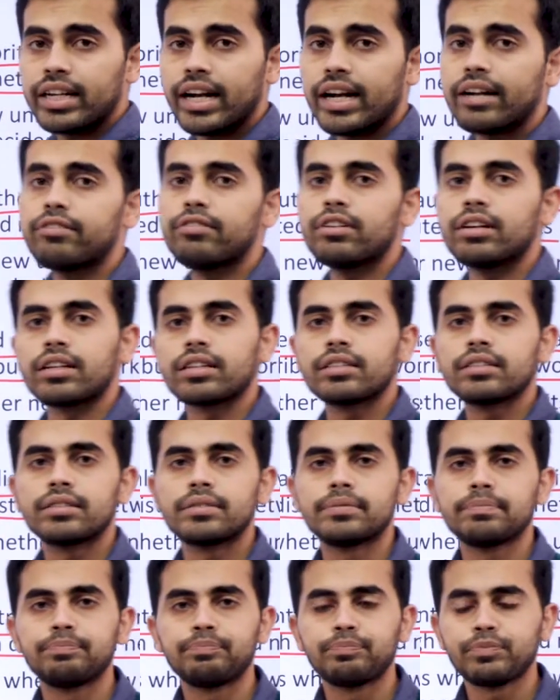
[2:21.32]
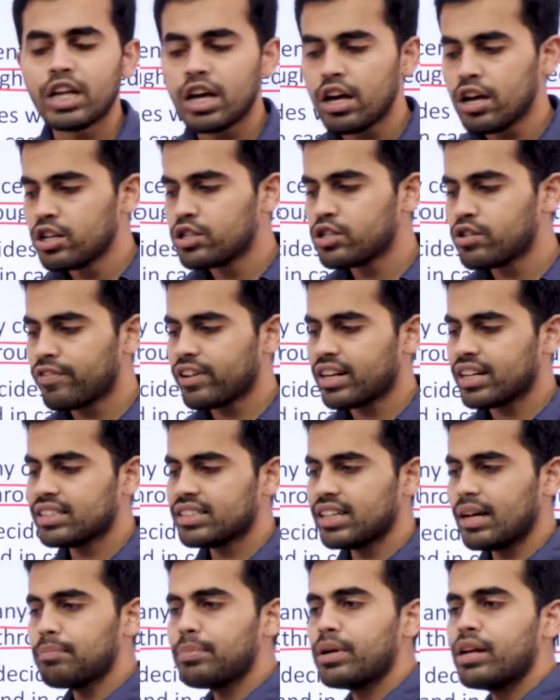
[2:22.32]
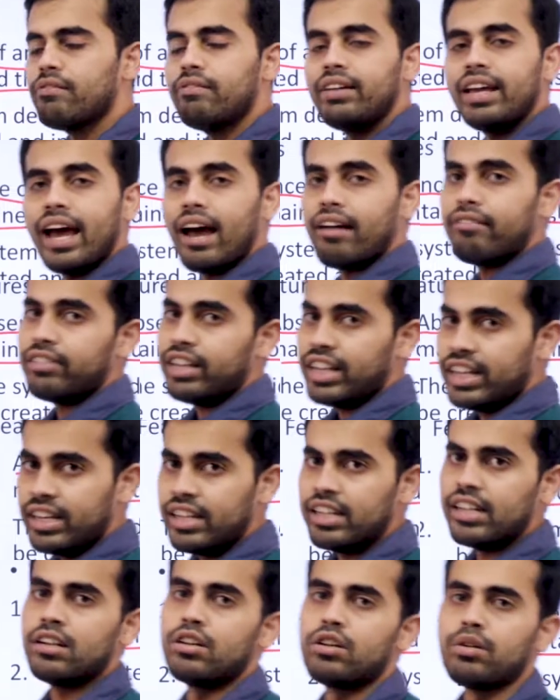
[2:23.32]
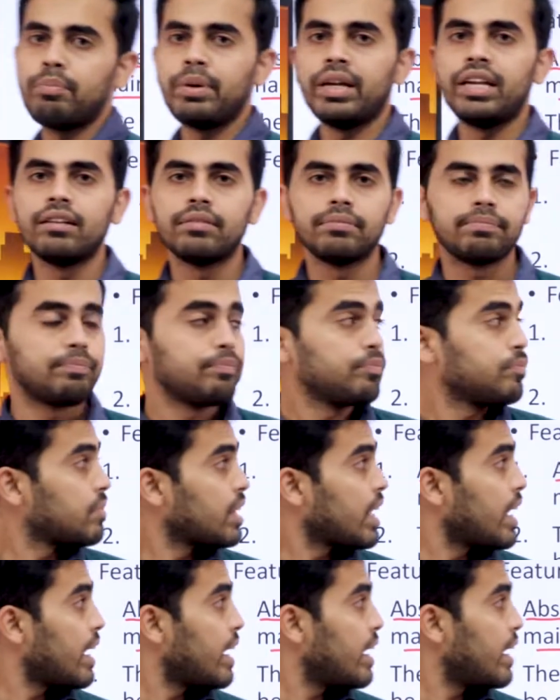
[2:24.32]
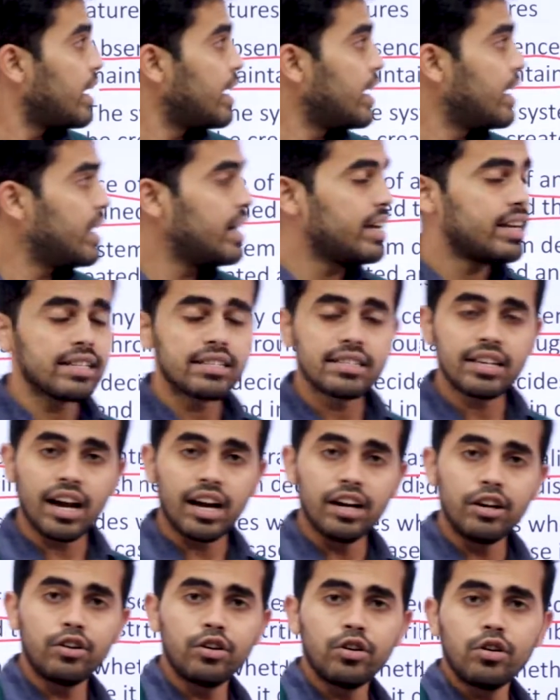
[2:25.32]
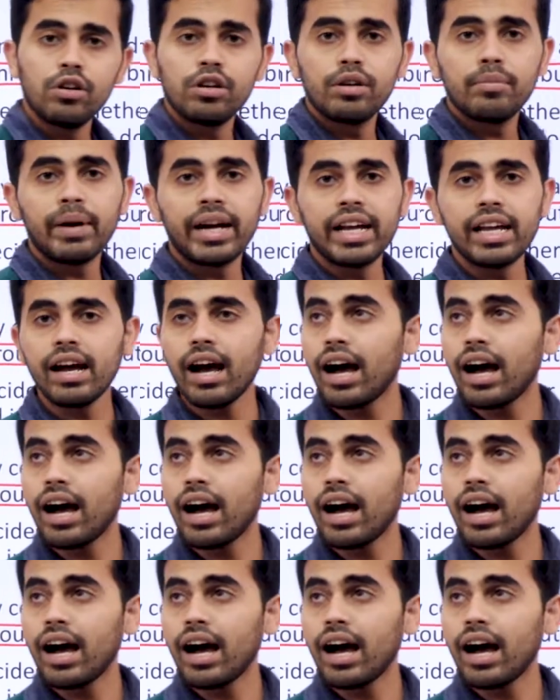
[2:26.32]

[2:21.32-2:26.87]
networks. So for example, we have Indian rupee. It is controlled by